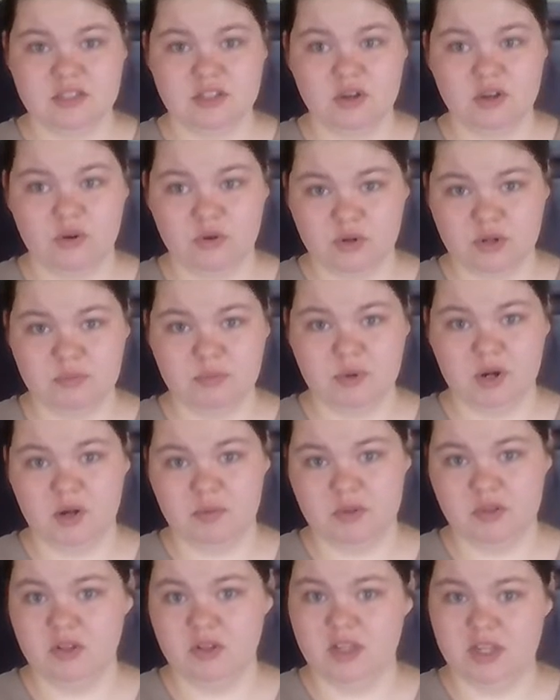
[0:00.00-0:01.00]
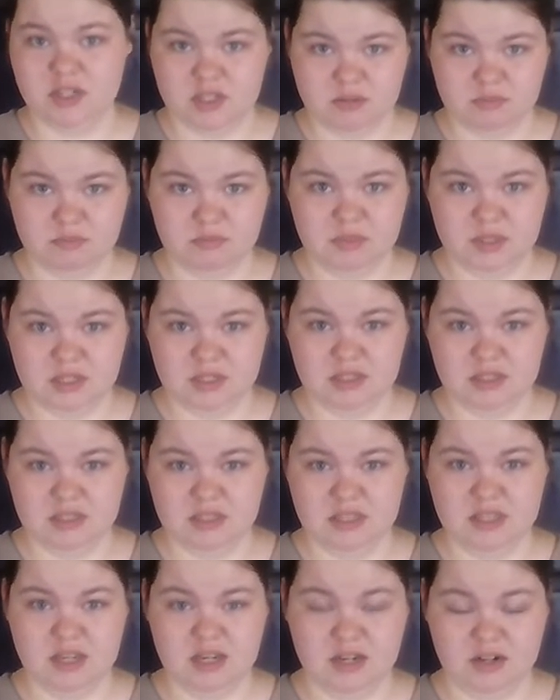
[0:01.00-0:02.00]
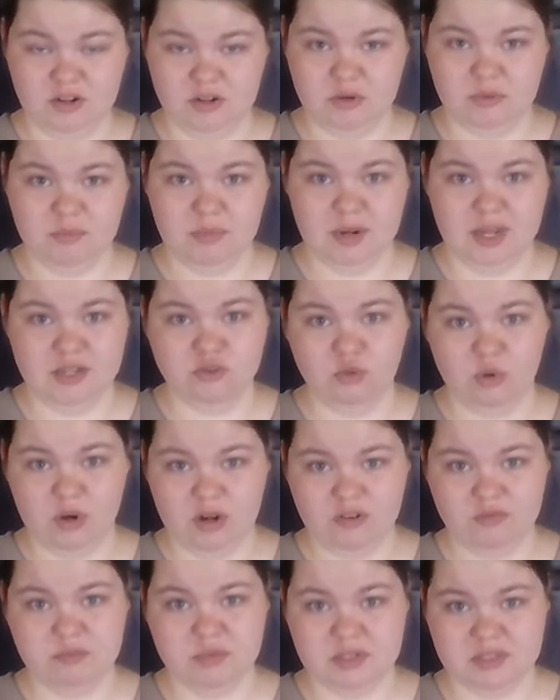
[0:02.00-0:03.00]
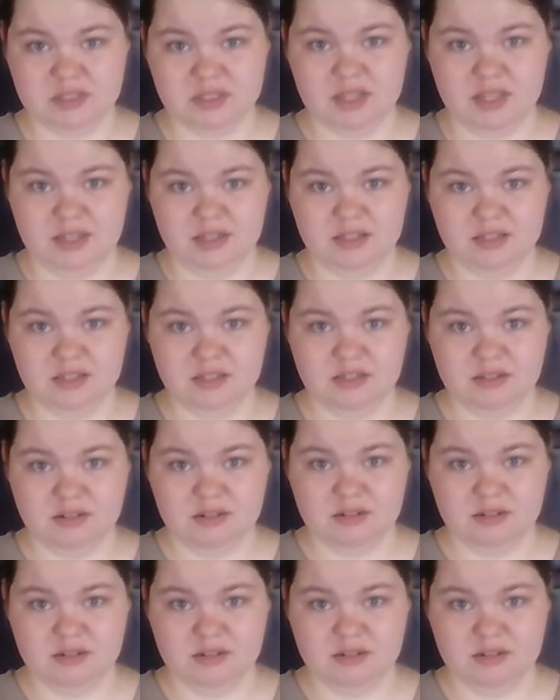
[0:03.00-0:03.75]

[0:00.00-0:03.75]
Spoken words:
the older population beat the younger by 12%.